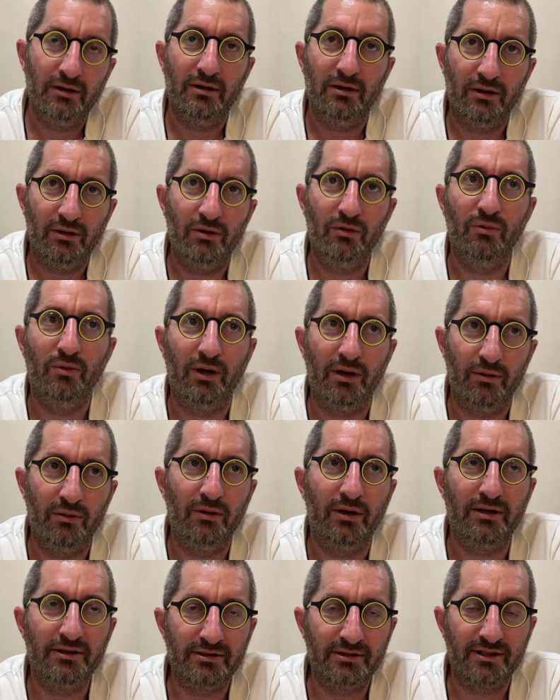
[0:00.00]
who
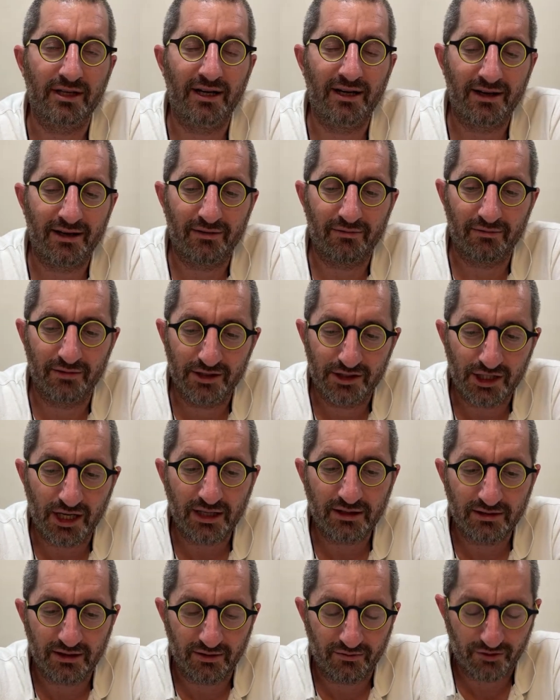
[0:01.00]
was
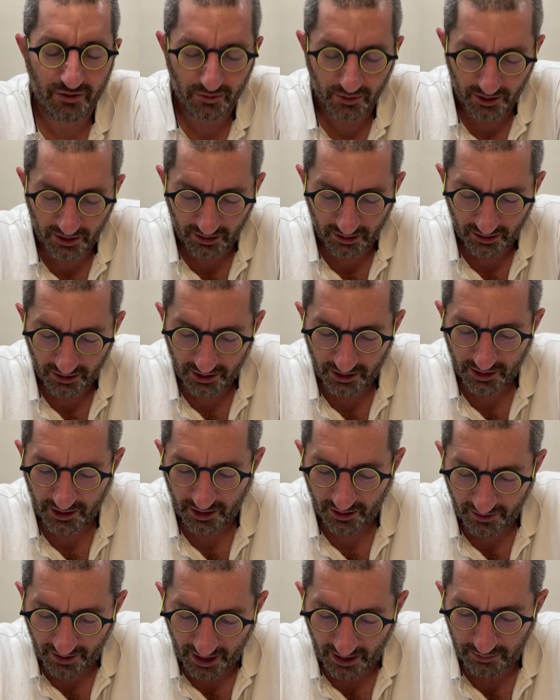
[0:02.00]
rejected, if you will,
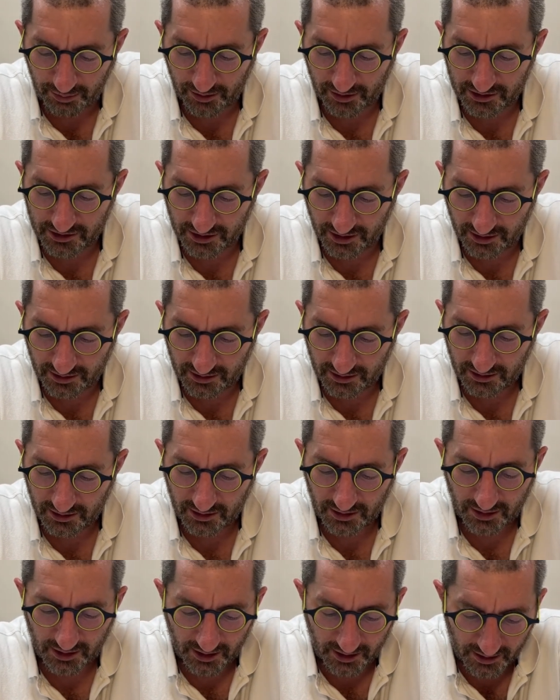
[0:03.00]
that person
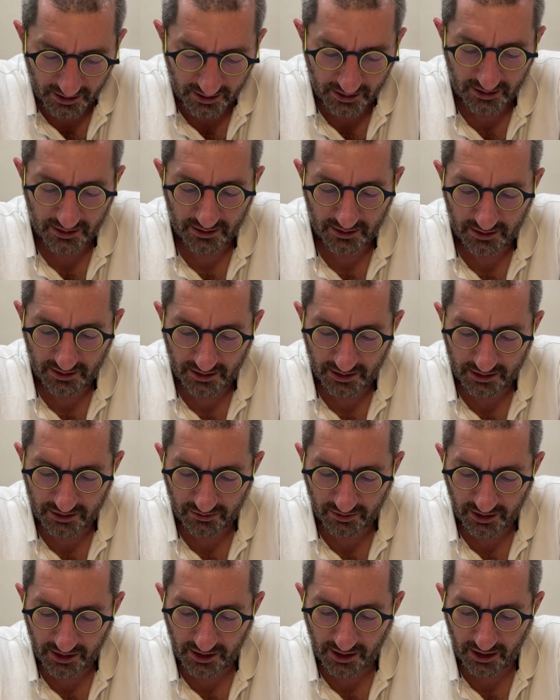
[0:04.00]
is
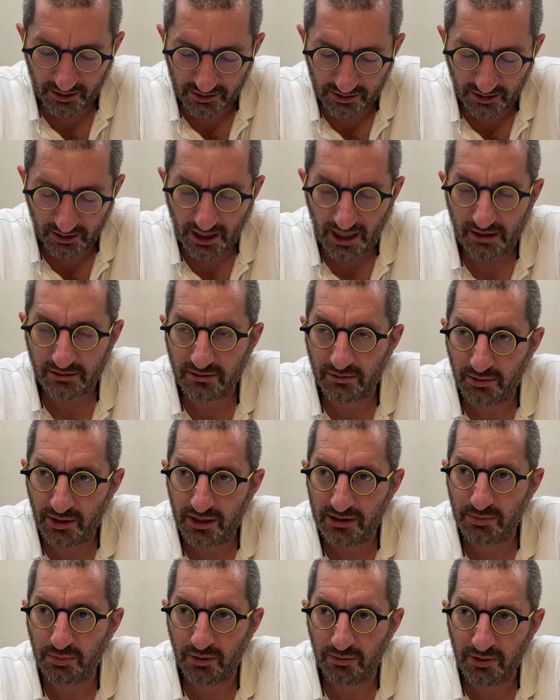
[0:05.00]

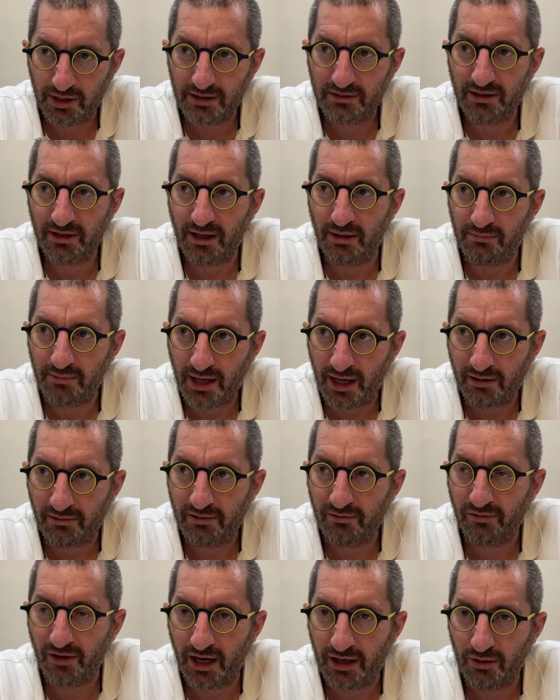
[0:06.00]
permitted to get married
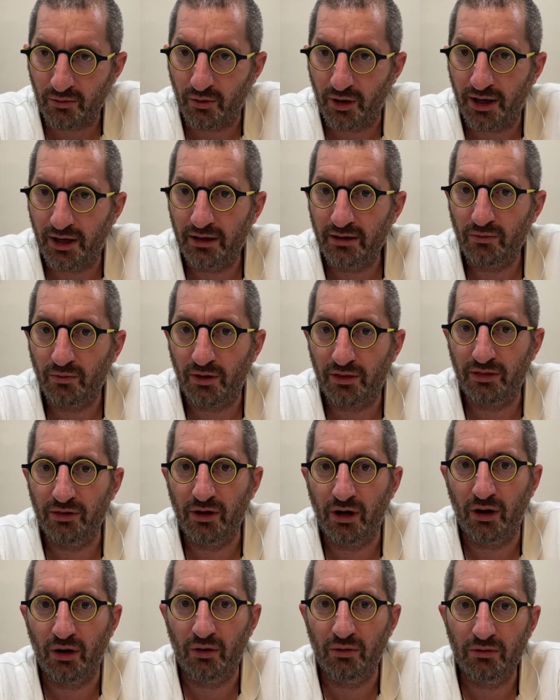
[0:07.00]
right away with
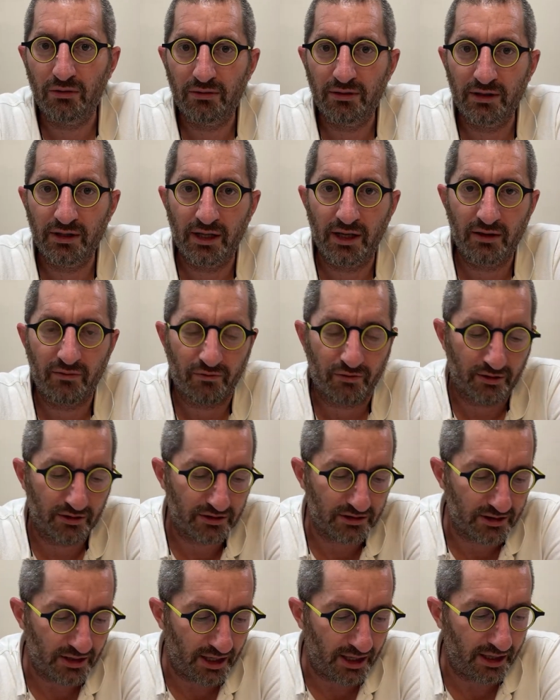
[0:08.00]
no need for a
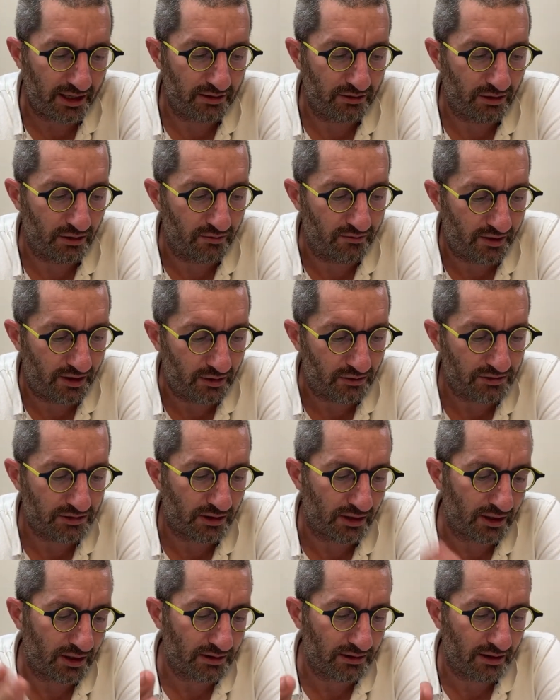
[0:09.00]
tanai and no tzarach
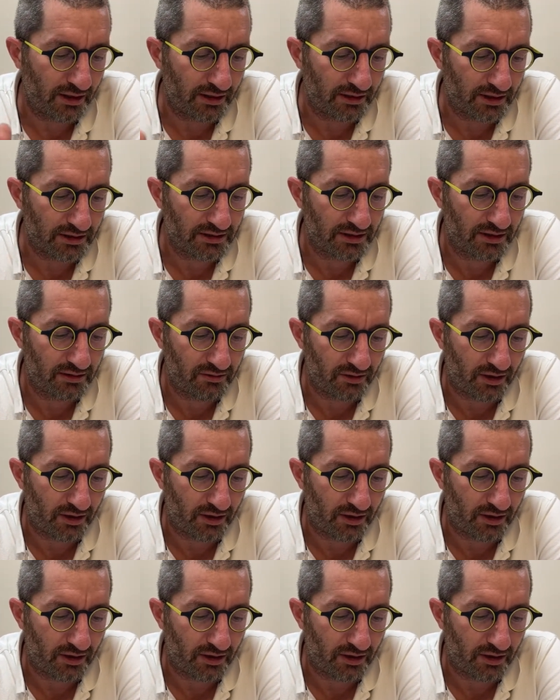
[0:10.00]
hatara. He doesn't need